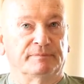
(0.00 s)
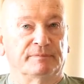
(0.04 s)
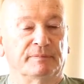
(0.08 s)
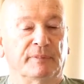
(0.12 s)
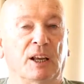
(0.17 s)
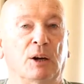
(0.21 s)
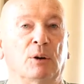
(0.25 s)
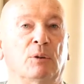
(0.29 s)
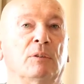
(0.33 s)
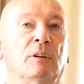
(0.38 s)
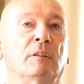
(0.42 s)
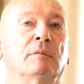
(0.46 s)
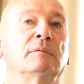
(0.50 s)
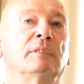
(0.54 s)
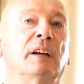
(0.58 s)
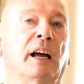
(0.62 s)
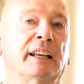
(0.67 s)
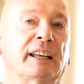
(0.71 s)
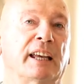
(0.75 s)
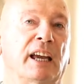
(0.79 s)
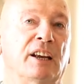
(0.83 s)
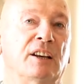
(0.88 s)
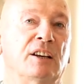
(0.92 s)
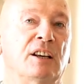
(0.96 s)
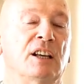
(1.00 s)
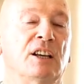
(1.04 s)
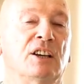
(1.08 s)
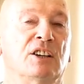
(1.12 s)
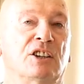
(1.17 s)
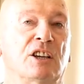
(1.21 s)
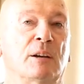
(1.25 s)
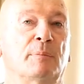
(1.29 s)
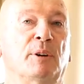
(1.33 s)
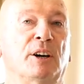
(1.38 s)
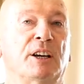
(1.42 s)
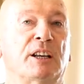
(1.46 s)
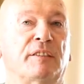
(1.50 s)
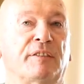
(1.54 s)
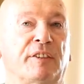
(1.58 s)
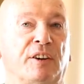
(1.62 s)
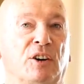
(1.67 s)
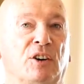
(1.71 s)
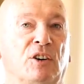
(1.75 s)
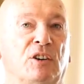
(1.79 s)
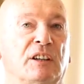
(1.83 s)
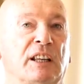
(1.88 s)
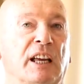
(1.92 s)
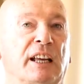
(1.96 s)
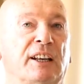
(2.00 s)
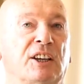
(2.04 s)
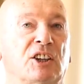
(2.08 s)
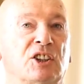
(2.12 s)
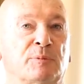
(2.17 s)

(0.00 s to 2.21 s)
Now, again, you might have heard that